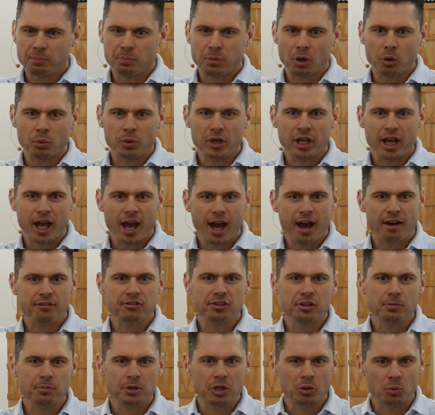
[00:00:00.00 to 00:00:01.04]
But we
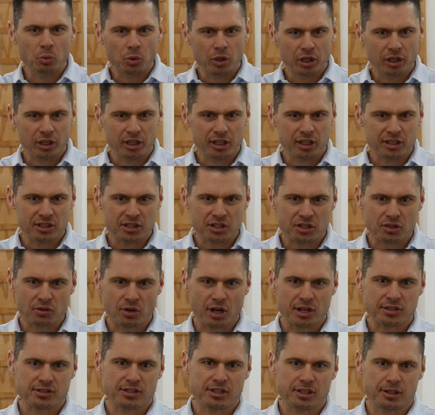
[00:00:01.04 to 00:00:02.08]
have to be willing to
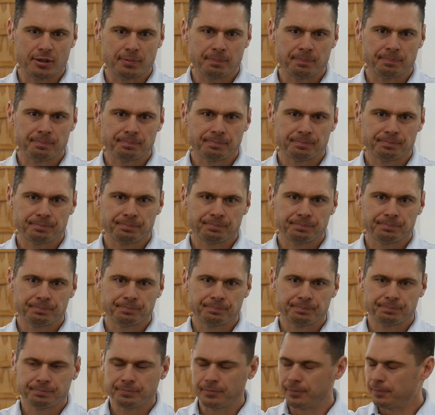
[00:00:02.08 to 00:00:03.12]
trust him.
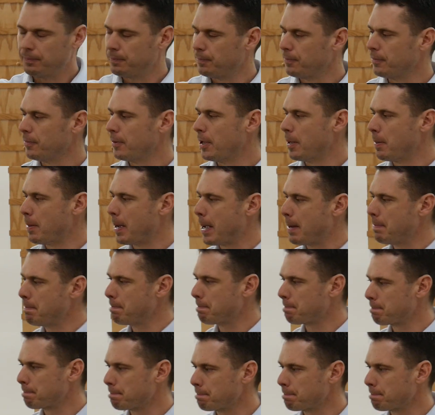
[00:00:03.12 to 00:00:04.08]
Amen?